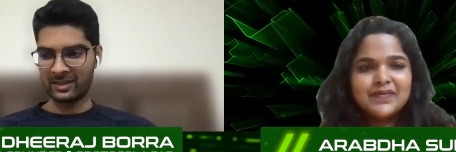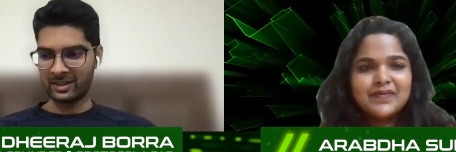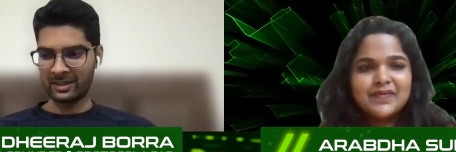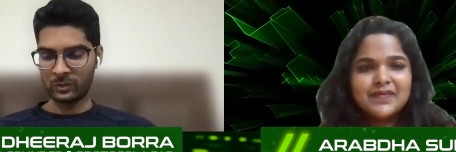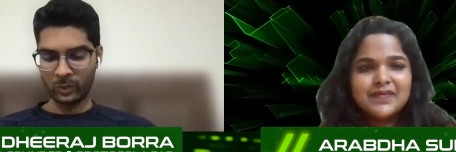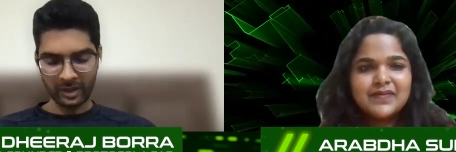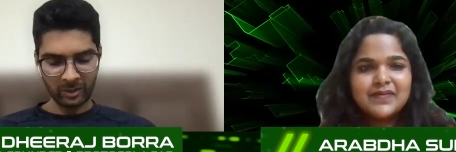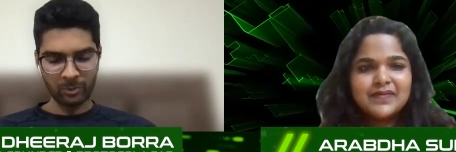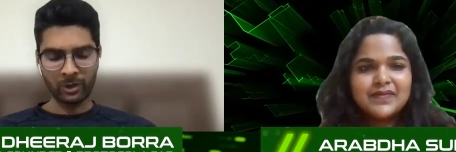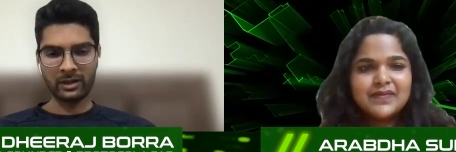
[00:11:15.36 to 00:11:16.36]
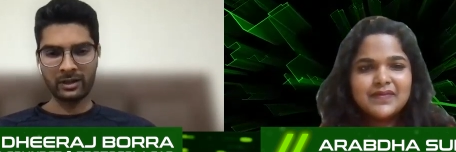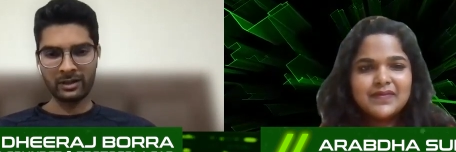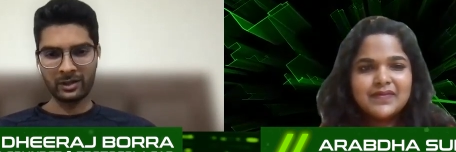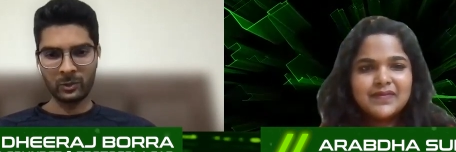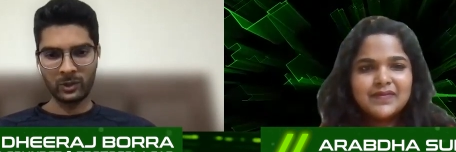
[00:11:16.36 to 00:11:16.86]
Speaker 1: is very
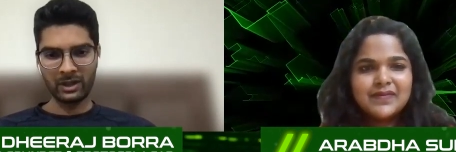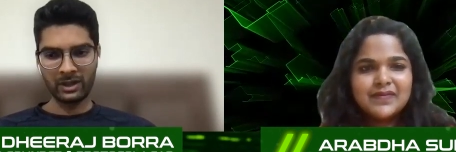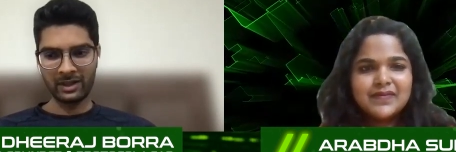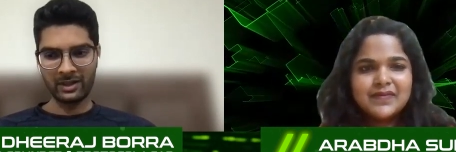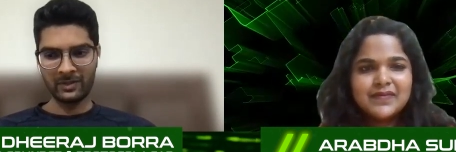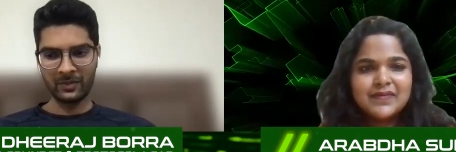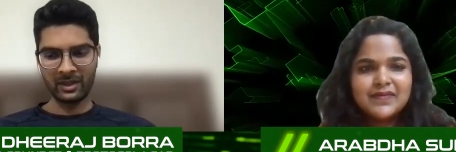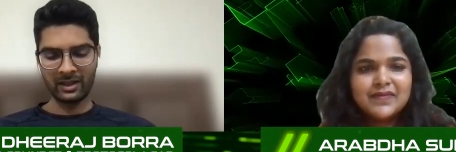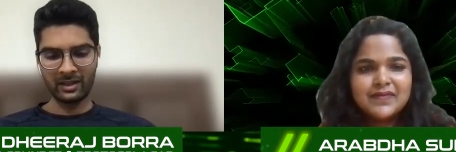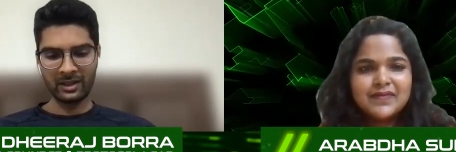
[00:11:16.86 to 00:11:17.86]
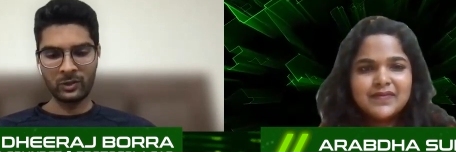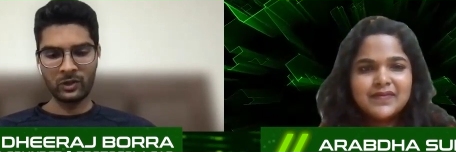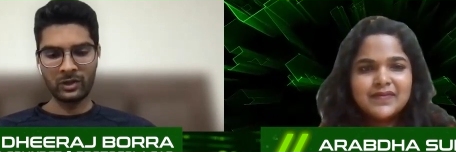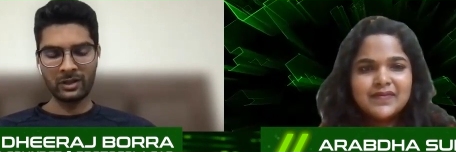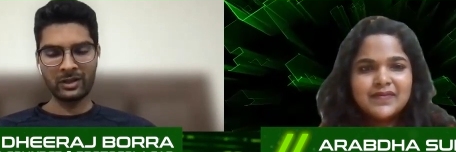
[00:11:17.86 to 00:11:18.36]
important that we
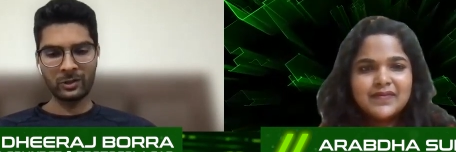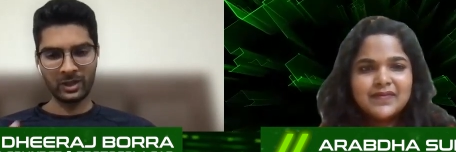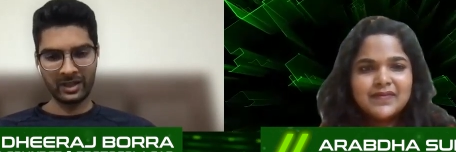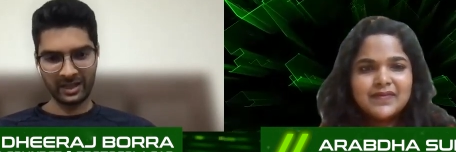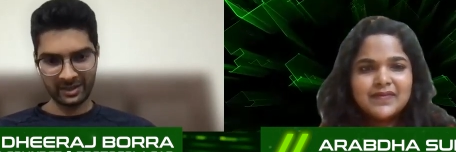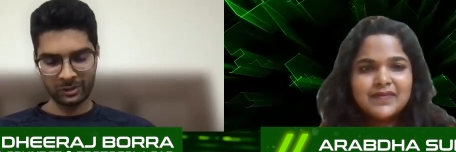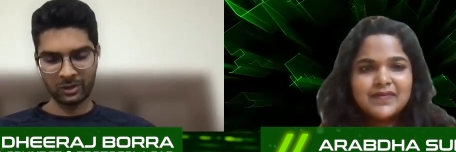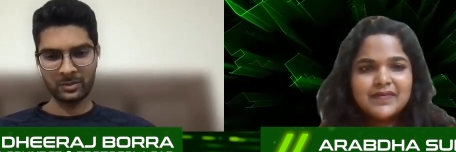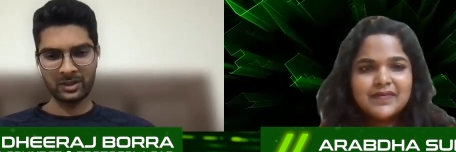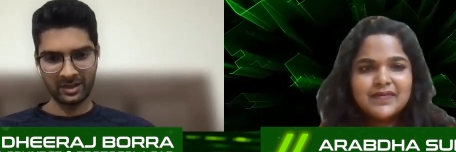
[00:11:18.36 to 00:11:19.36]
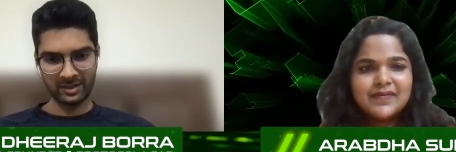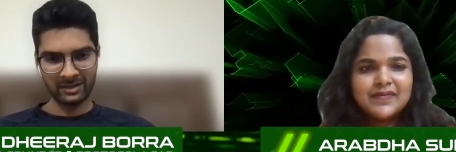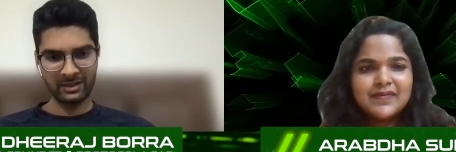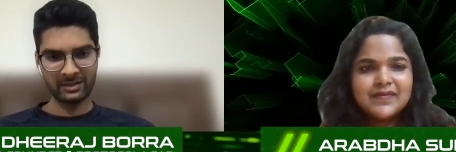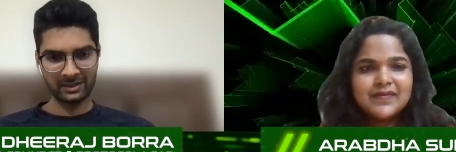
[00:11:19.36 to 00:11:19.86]
take this job
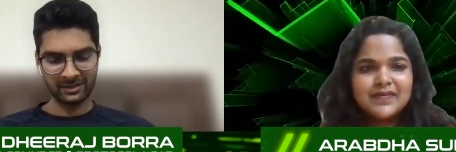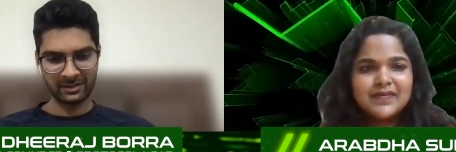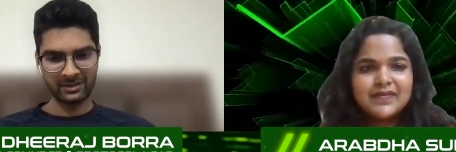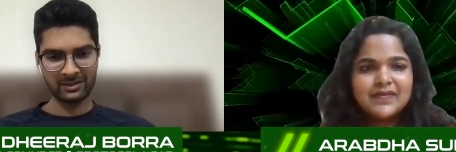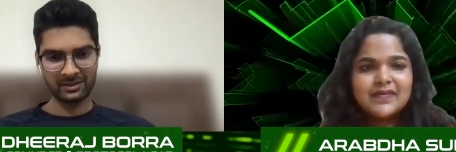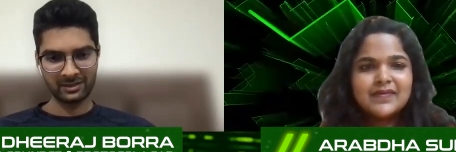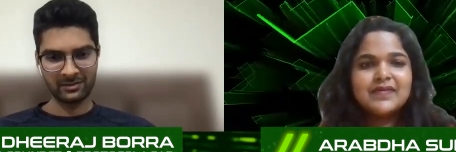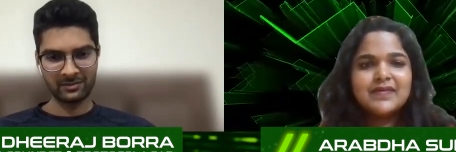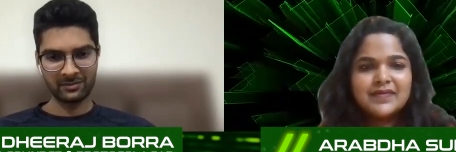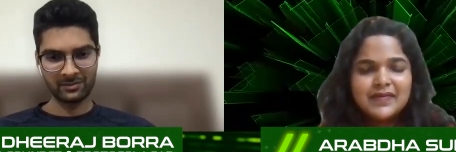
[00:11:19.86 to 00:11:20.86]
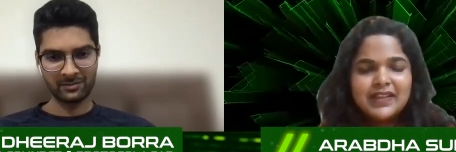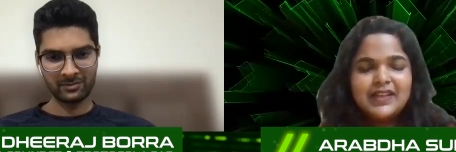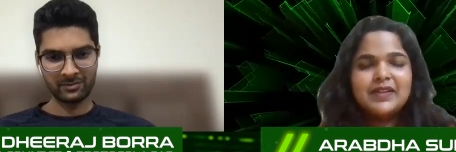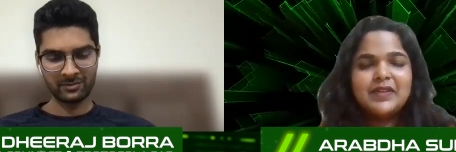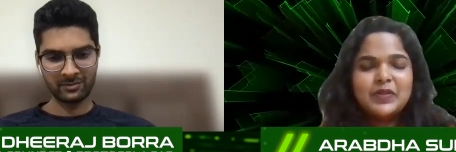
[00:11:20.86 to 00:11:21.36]
seriously.
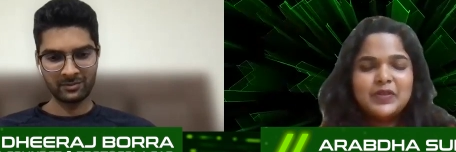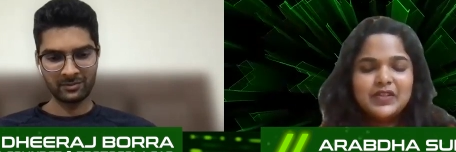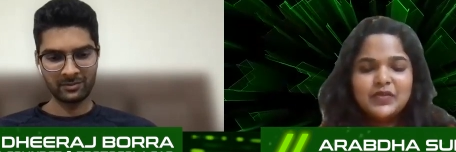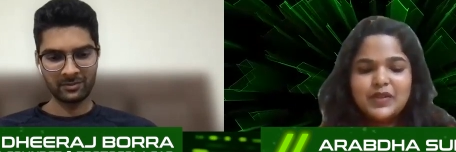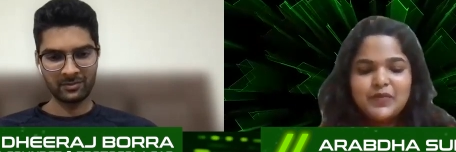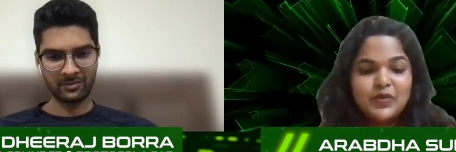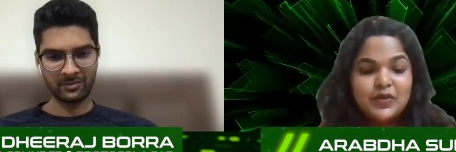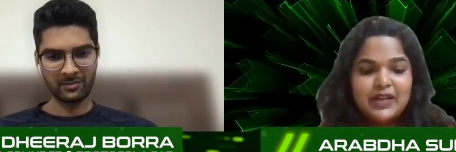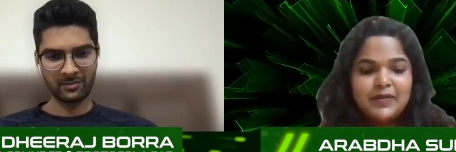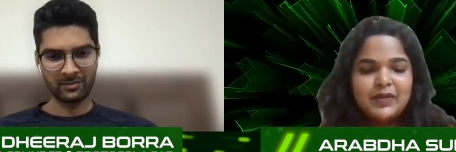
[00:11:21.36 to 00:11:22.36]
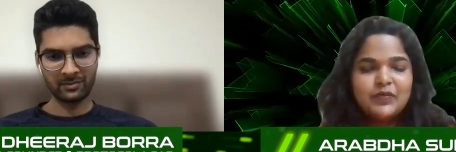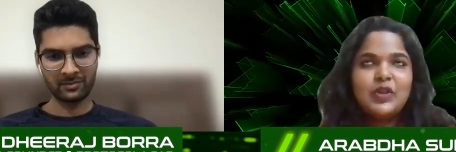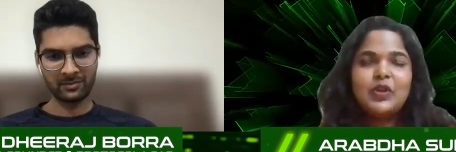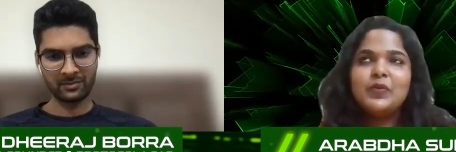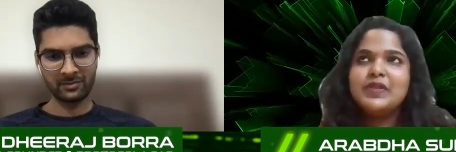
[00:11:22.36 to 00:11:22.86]
Speaker 2: Yeah, I couldn't agree more. I
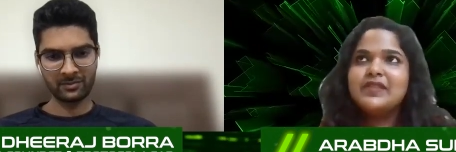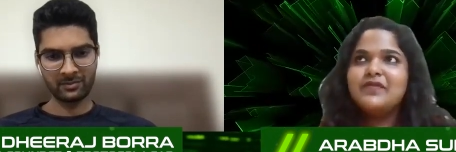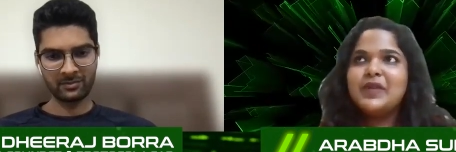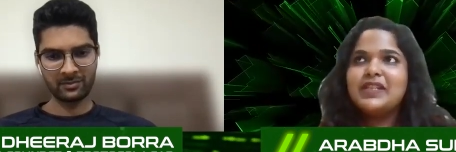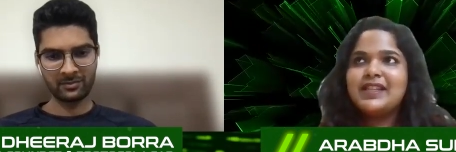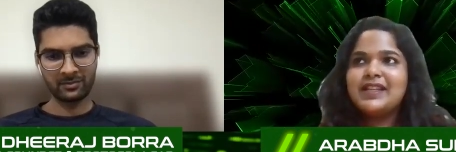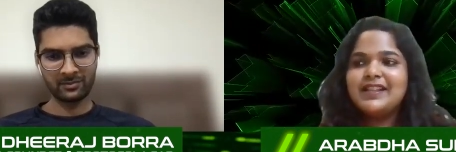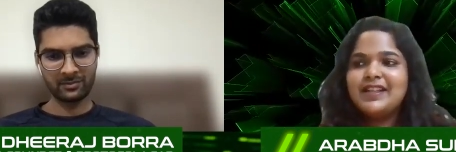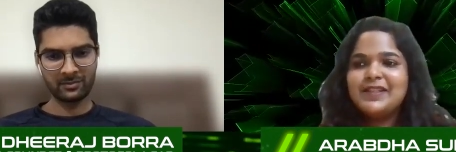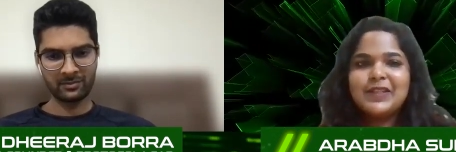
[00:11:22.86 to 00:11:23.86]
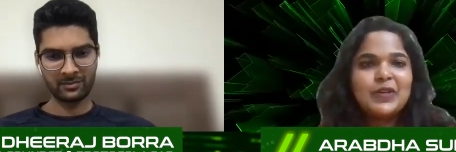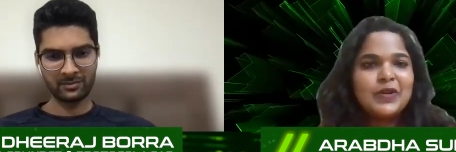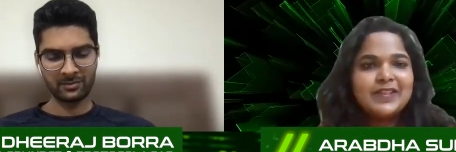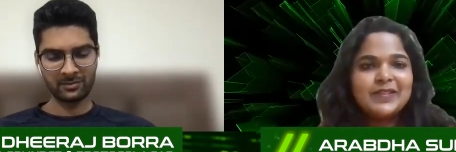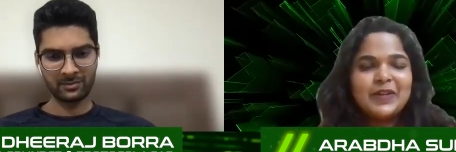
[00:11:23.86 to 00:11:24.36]
mean, we always have maintained that
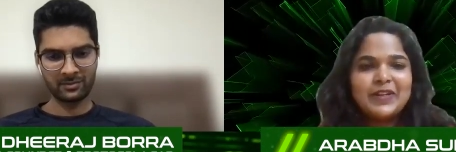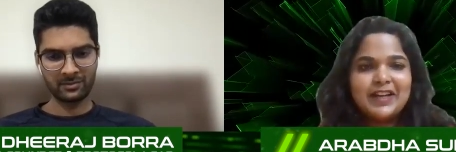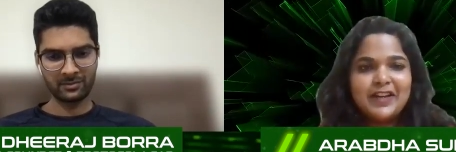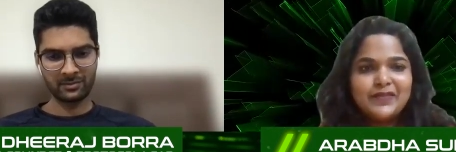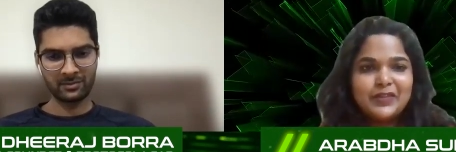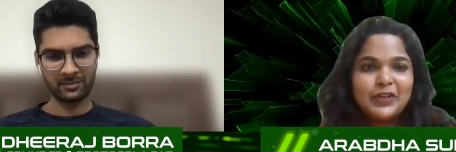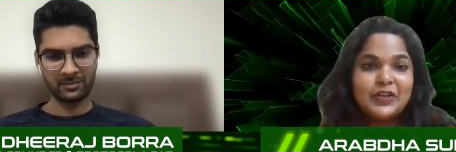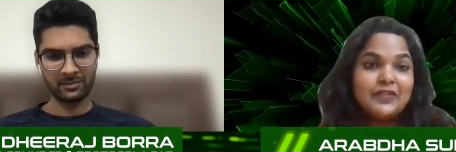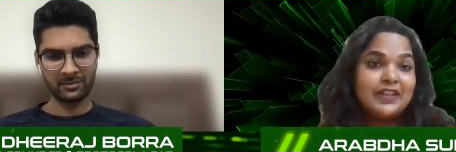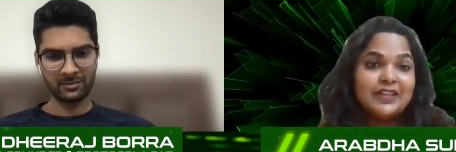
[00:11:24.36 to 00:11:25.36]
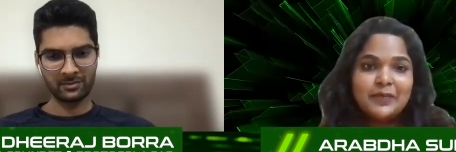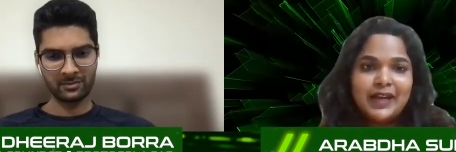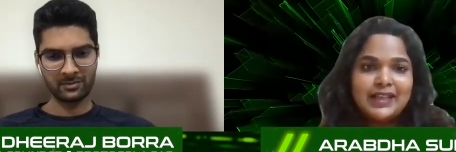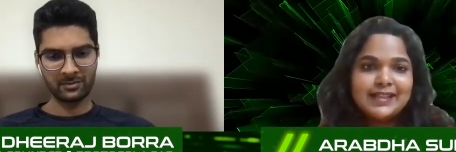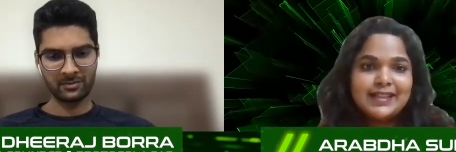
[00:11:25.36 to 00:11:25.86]
security is not an afterthought,
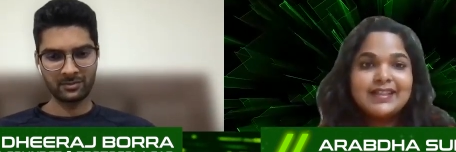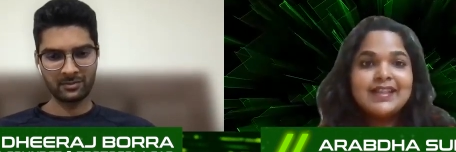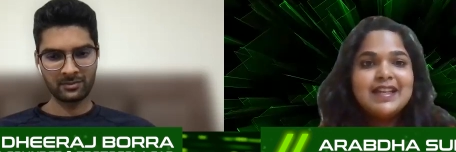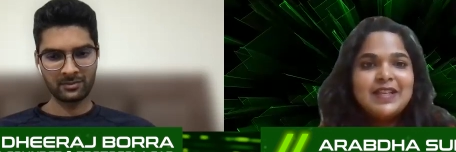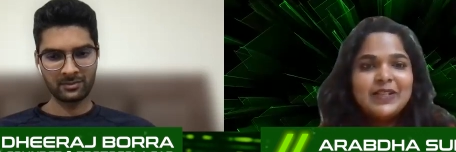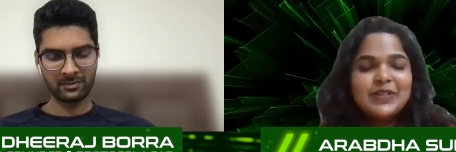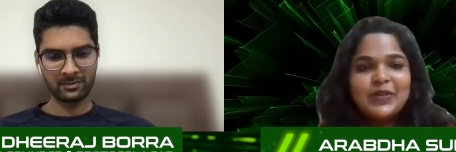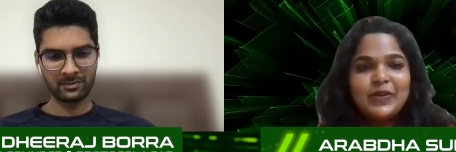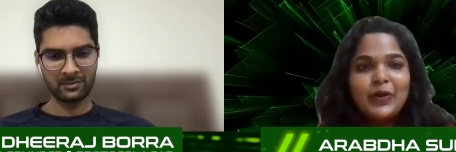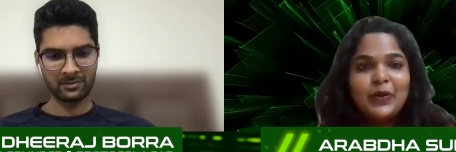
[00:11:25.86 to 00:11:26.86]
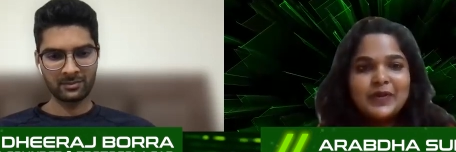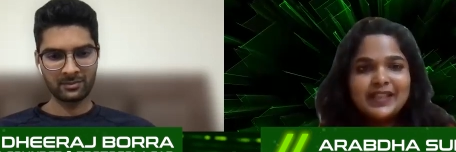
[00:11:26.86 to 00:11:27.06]
rather a mindset. So you